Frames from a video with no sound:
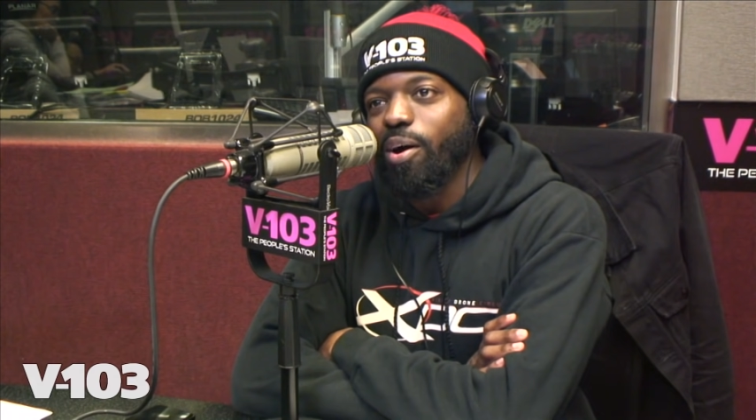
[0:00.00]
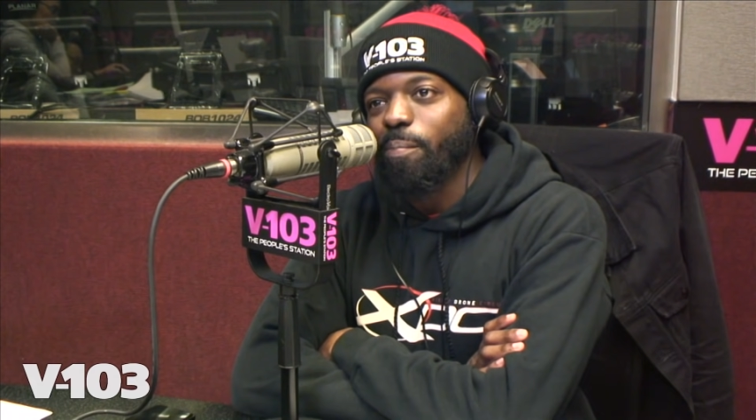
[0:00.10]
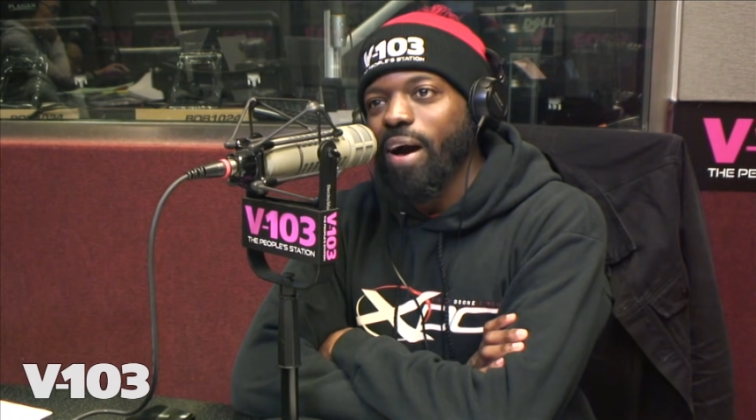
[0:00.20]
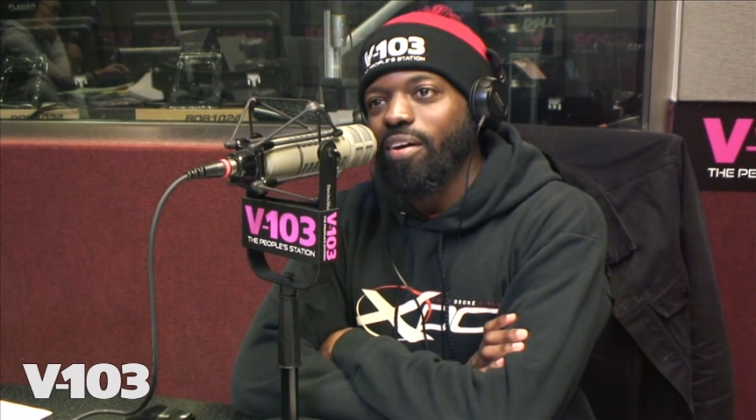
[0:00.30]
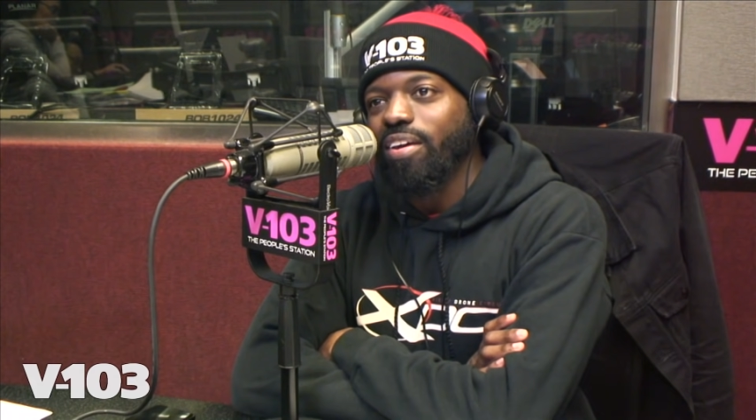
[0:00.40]

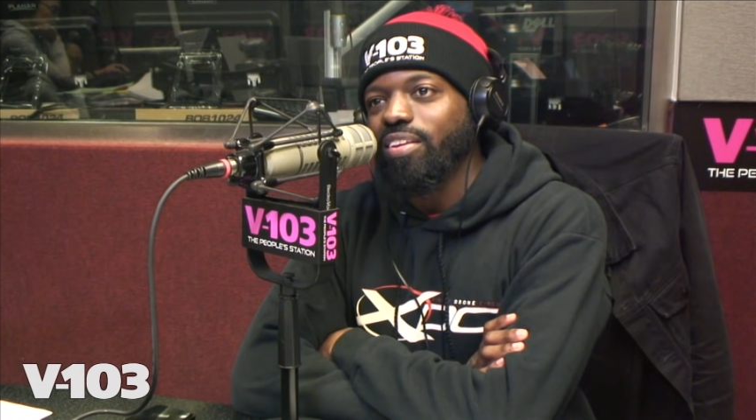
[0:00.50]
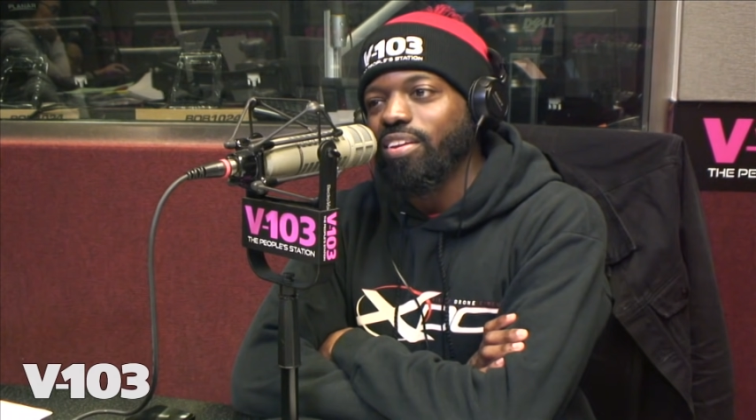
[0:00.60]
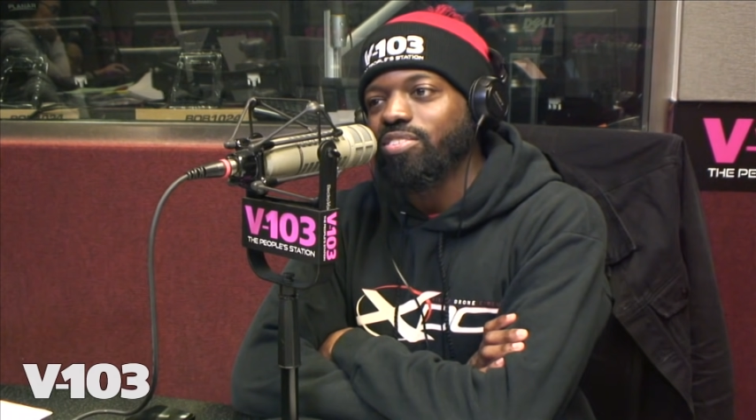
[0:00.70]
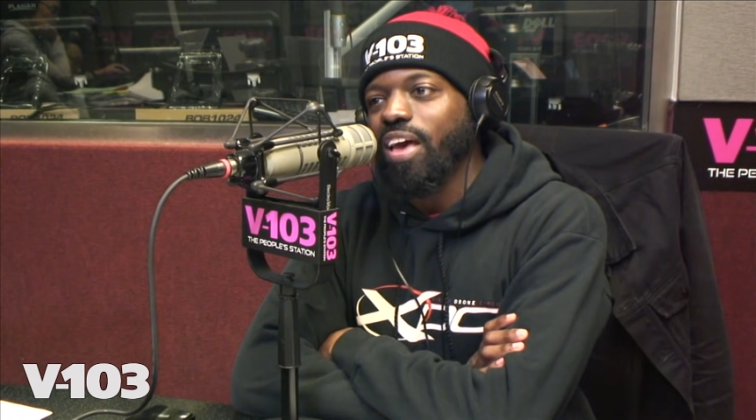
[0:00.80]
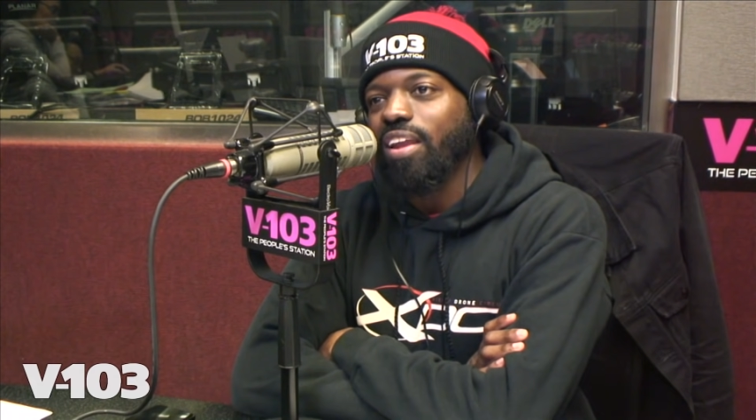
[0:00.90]
about any of
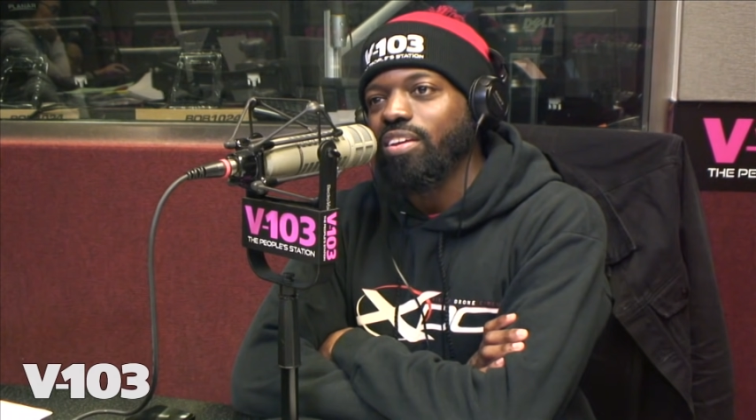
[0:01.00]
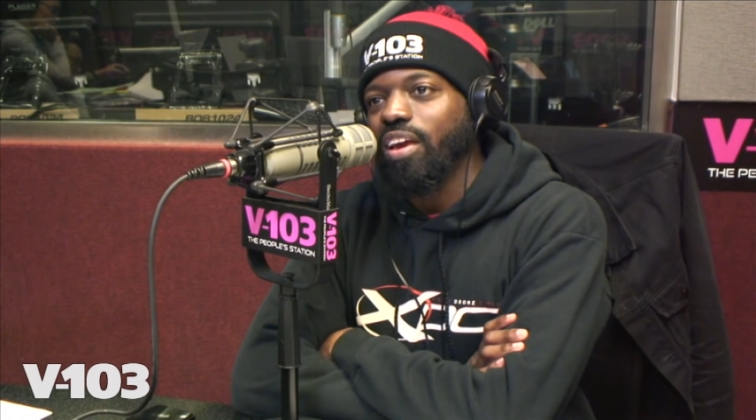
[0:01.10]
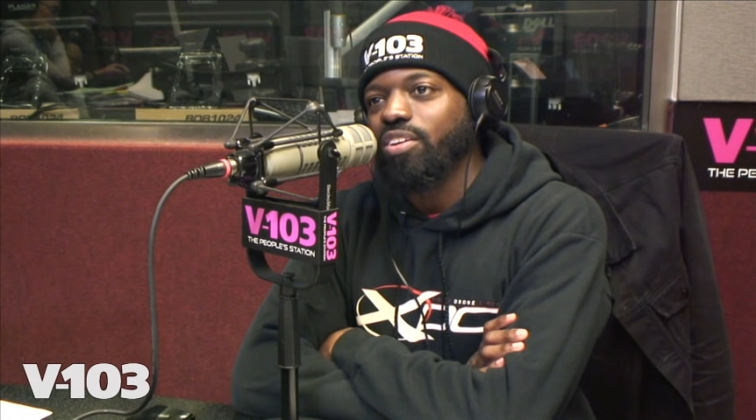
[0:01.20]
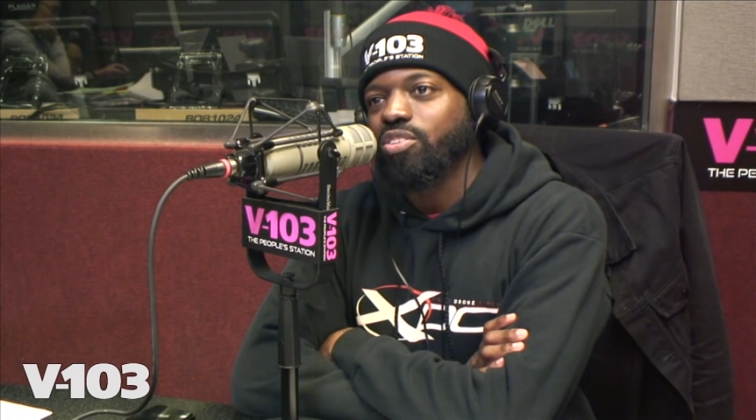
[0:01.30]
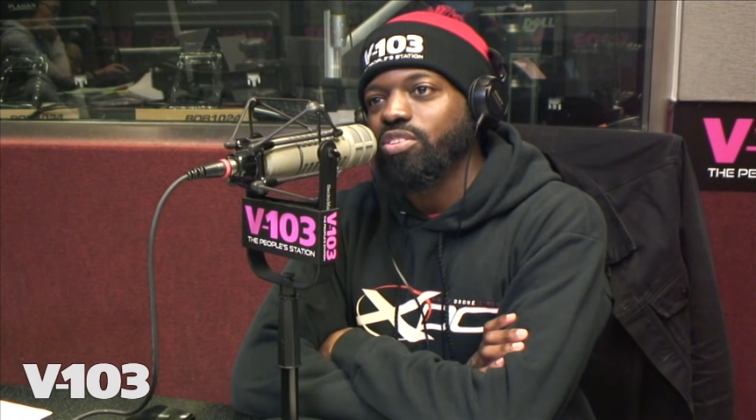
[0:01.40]
these
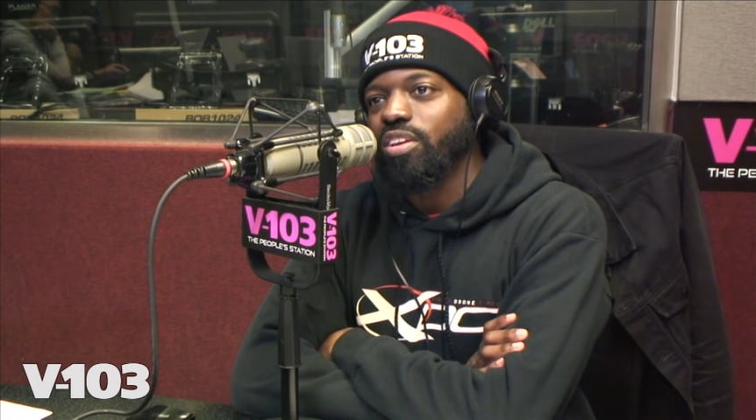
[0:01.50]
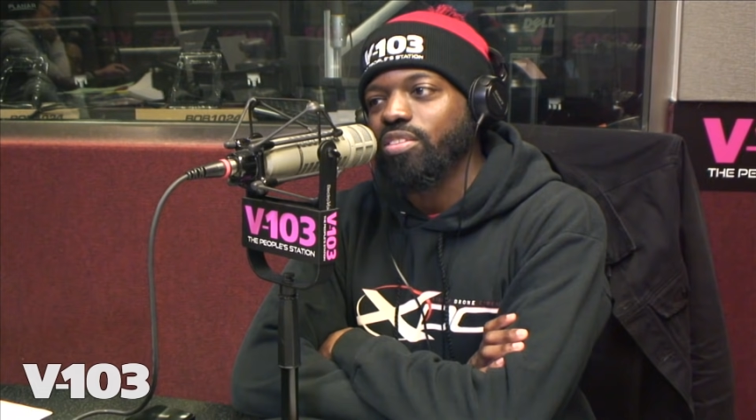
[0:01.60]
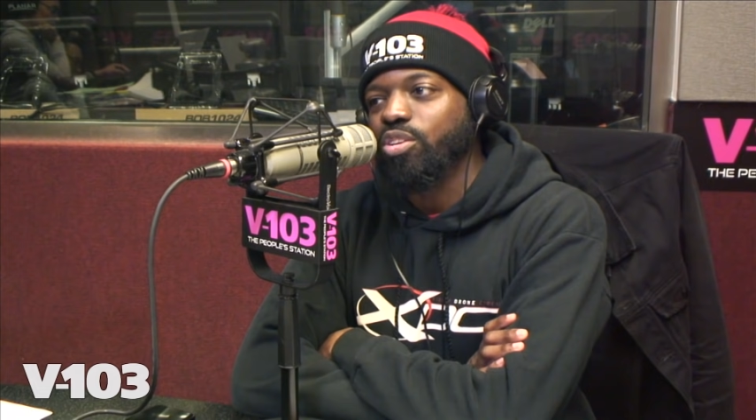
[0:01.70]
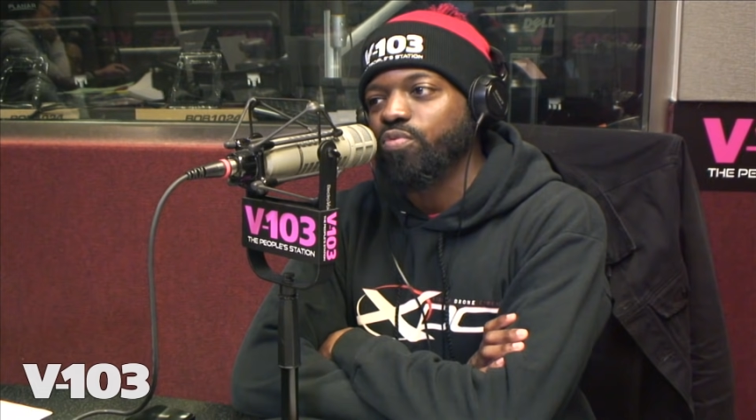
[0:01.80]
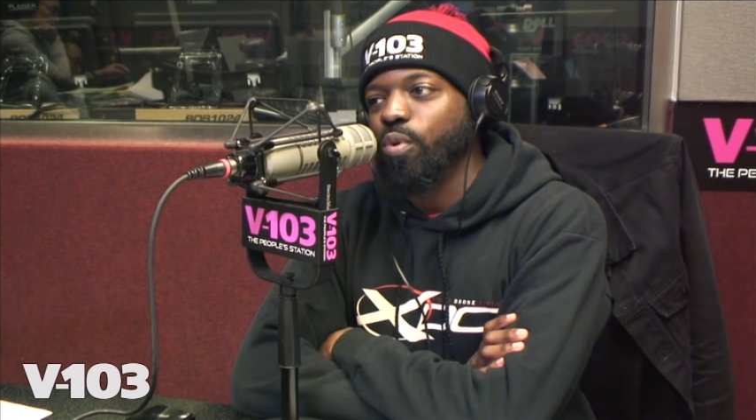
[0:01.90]
allegations
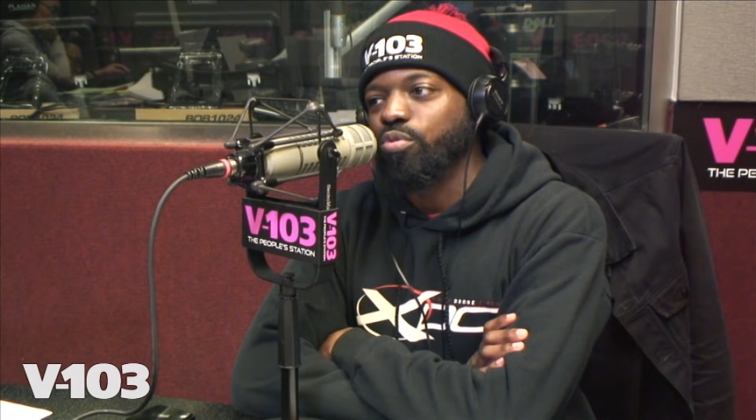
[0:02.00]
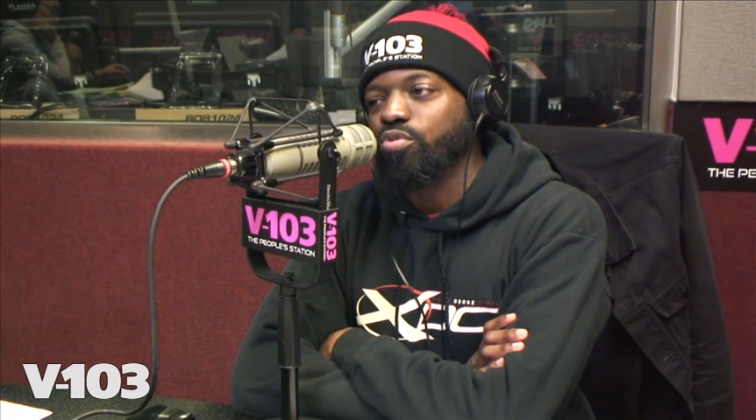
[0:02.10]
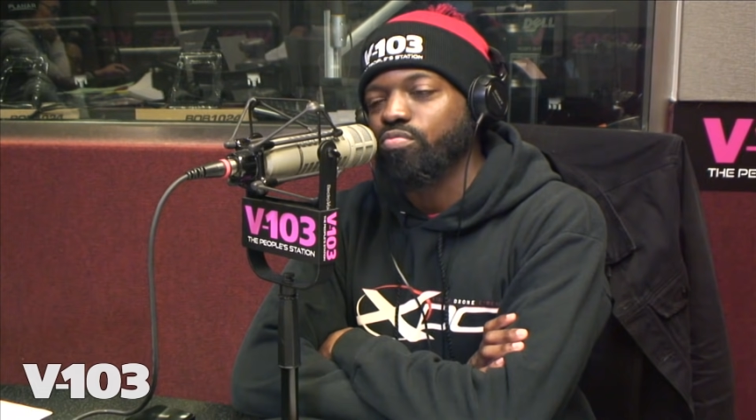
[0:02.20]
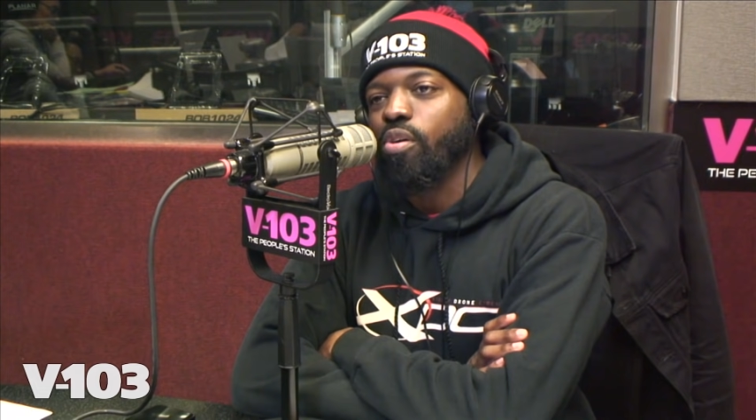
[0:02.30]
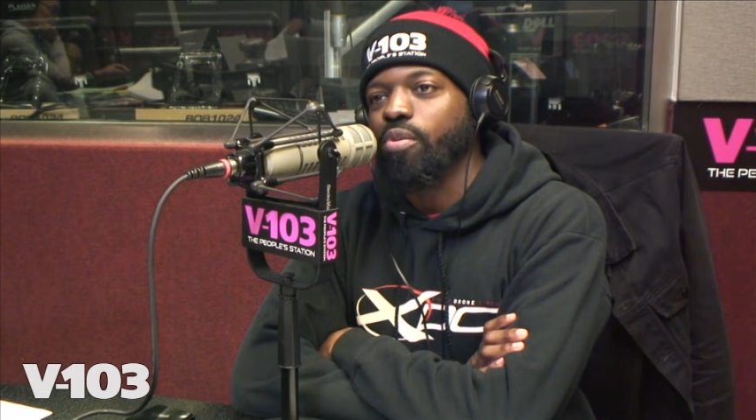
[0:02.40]
that these folks
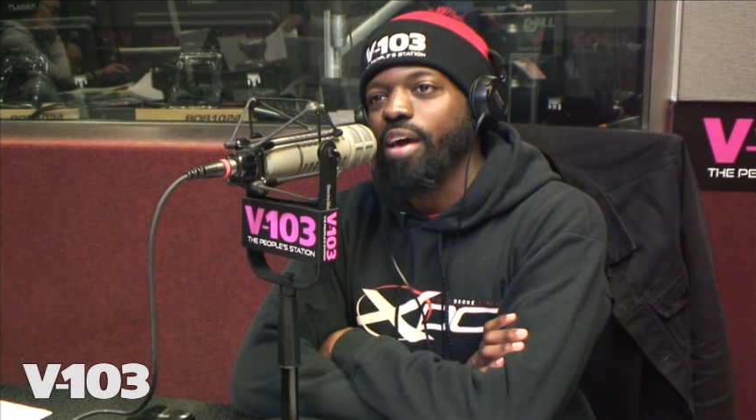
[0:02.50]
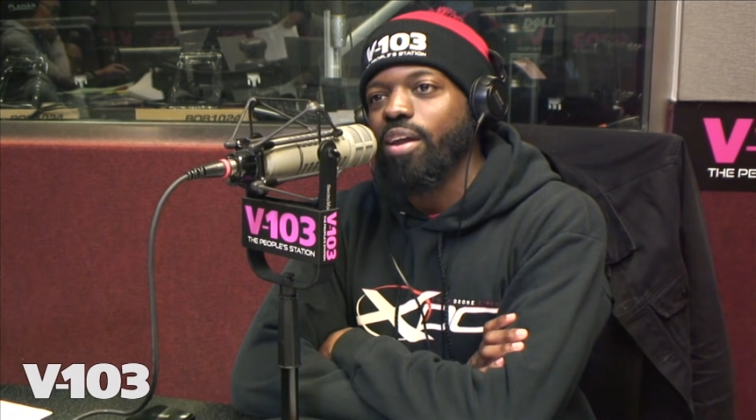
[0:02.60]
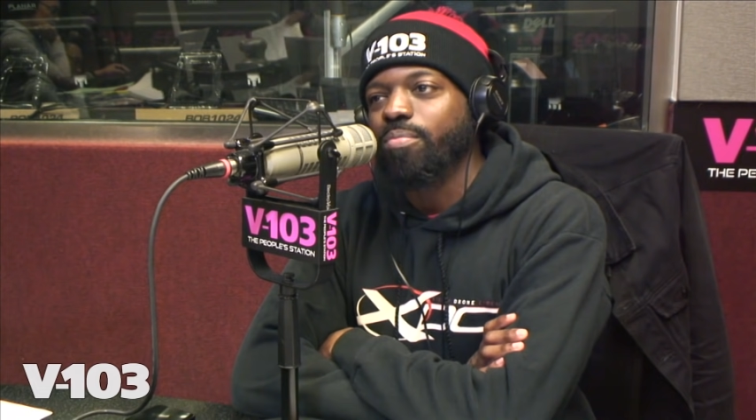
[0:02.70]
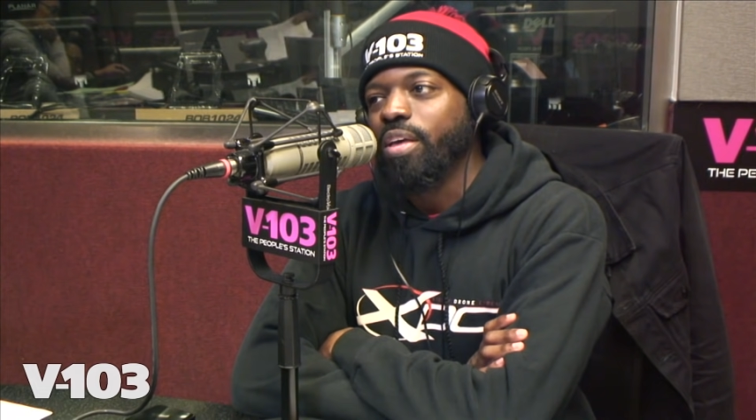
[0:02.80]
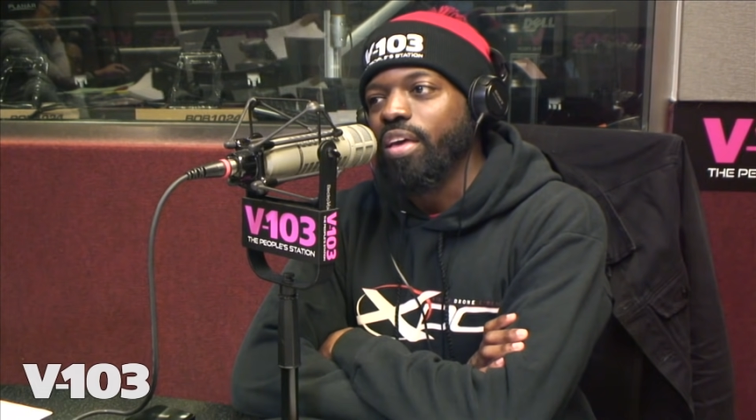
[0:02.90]
are throwing
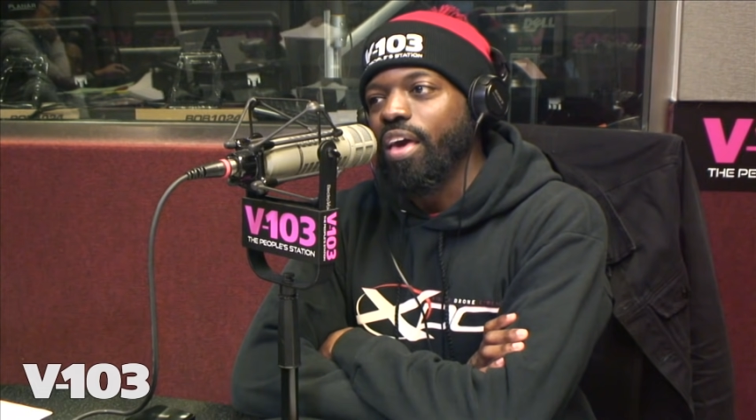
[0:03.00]
at him.